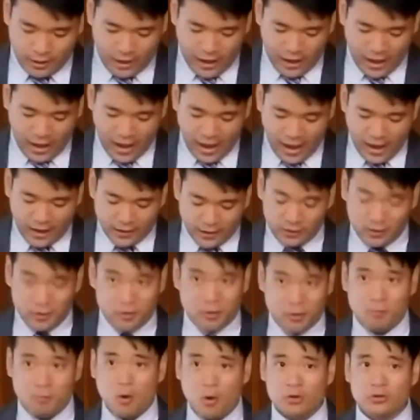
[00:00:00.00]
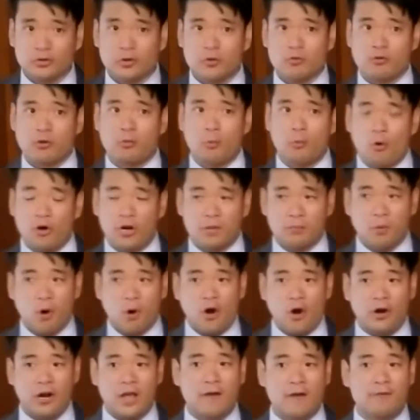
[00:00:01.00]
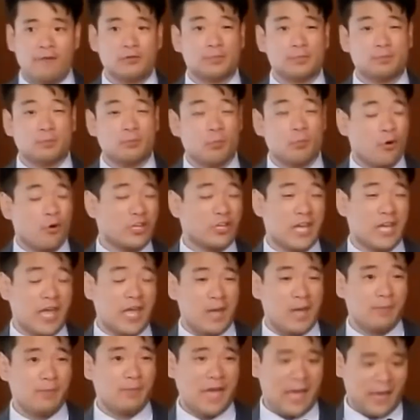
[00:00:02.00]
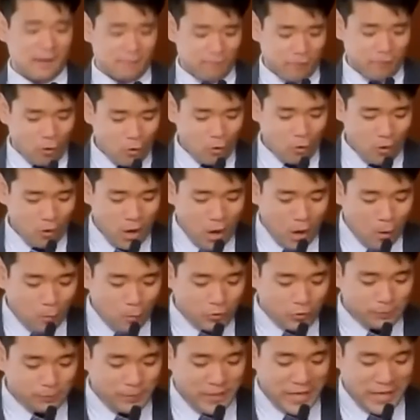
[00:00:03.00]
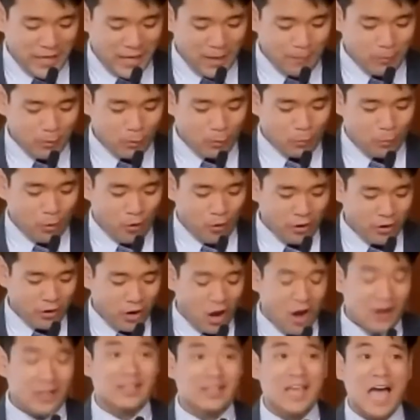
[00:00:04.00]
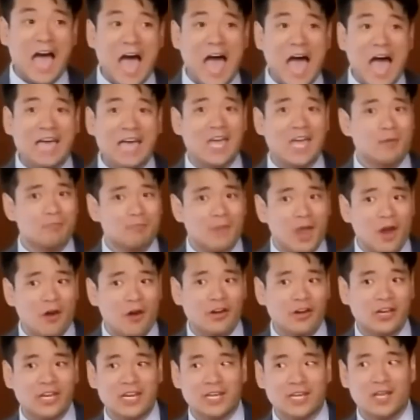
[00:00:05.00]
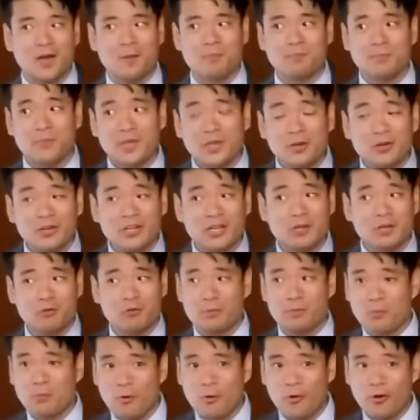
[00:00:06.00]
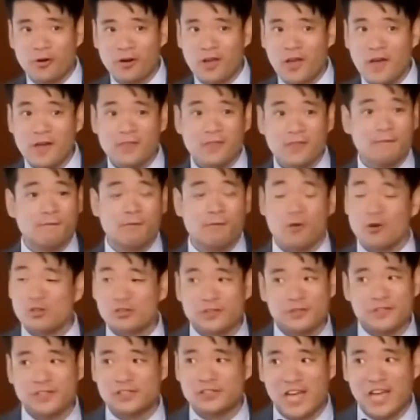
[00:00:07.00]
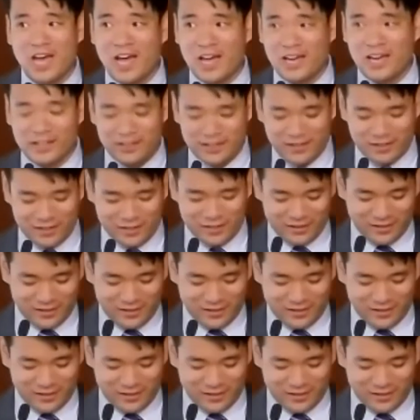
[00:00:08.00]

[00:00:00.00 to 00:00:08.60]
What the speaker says: And the most rewarding part of working at API Vote was being able to work on a Thai American community report, the first of its kind.